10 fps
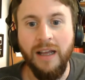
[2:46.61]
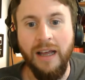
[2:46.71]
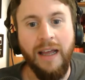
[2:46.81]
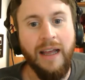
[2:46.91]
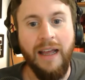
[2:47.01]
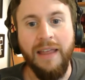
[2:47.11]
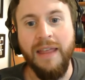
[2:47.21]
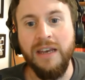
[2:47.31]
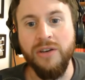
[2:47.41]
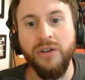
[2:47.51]

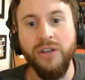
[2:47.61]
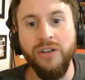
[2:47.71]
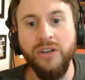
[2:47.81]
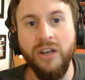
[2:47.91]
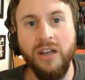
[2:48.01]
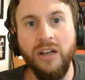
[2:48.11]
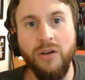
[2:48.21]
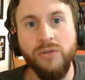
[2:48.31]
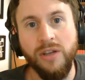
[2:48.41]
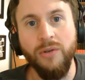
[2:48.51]
And then you can
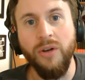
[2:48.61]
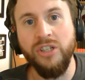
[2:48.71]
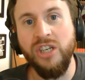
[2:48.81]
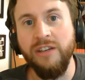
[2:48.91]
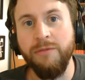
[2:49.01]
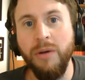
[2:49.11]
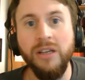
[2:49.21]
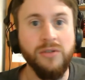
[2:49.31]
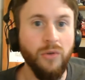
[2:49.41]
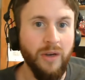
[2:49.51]
also achieve
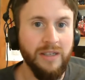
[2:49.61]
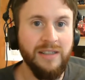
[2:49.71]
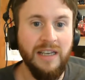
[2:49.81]
personal quests.